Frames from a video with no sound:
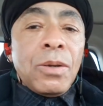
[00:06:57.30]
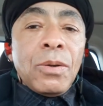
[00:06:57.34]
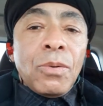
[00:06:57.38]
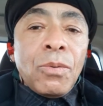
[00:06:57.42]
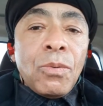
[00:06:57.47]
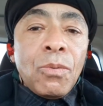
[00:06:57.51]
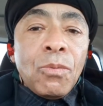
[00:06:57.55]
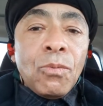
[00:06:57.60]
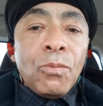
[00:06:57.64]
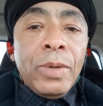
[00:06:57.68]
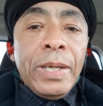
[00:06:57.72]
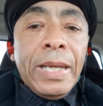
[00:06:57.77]

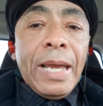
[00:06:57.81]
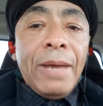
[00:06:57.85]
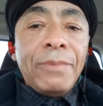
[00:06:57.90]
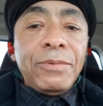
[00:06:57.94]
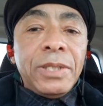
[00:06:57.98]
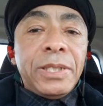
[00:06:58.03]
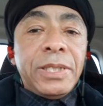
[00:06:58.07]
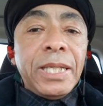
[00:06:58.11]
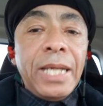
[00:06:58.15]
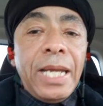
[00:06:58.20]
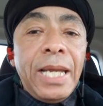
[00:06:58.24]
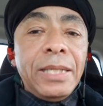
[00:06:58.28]
we have to
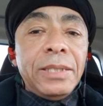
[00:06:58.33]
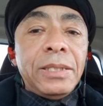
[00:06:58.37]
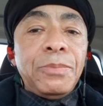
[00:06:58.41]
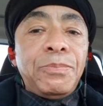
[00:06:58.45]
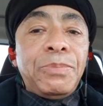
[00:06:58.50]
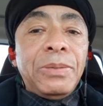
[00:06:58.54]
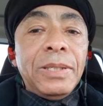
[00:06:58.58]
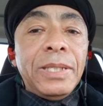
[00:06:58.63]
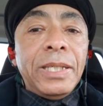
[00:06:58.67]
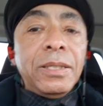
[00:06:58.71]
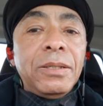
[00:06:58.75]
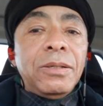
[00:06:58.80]
change the
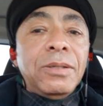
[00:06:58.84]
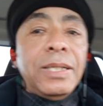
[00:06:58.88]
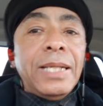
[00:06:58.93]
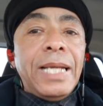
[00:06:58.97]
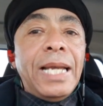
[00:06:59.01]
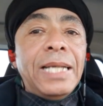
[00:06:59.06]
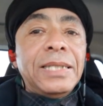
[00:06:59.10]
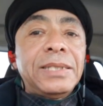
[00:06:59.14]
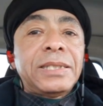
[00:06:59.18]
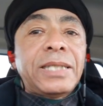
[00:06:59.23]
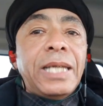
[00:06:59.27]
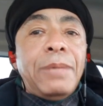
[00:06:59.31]
political
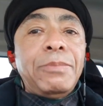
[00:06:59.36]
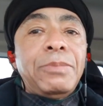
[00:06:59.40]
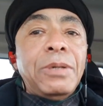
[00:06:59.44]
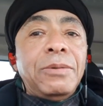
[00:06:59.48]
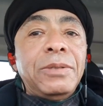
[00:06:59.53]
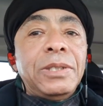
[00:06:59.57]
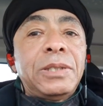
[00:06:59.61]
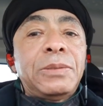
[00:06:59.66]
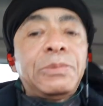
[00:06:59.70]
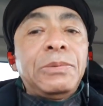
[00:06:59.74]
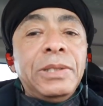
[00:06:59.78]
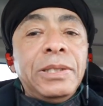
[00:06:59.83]
landscape of
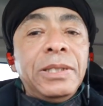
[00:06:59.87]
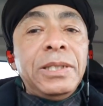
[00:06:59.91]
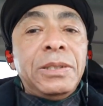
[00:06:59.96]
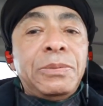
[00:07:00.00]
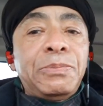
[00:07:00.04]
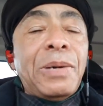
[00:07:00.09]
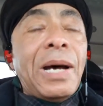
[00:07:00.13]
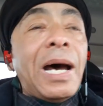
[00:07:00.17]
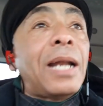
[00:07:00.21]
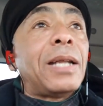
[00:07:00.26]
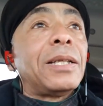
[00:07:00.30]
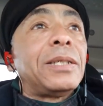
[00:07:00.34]
these
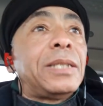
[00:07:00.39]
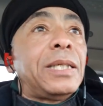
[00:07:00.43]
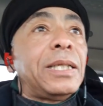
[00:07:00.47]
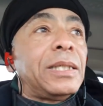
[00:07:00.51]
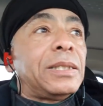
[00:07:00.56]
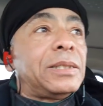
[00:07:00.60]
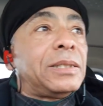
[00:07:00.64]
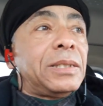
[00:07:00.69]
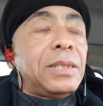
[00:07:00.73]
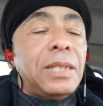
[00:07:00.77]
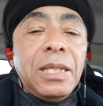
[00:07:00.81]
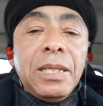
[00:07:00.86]

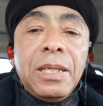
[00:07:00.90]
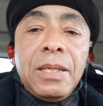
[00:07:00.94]
politics.